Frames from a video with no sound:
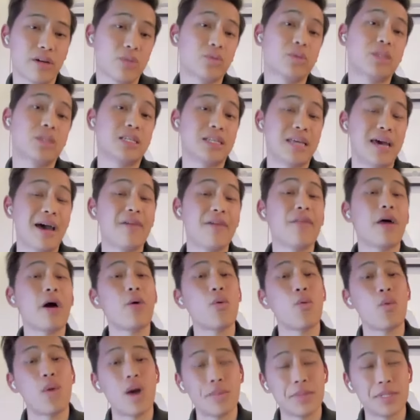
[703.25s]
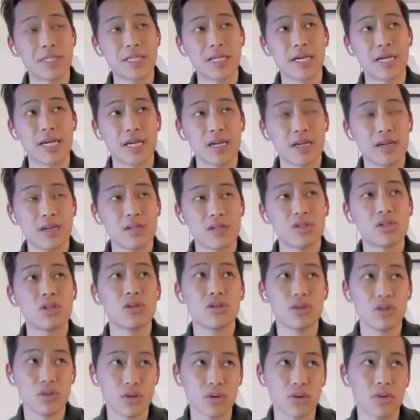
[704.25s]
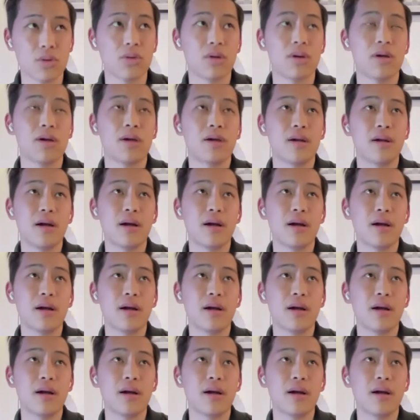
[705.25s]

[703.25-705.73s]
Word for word: because we did have that website too.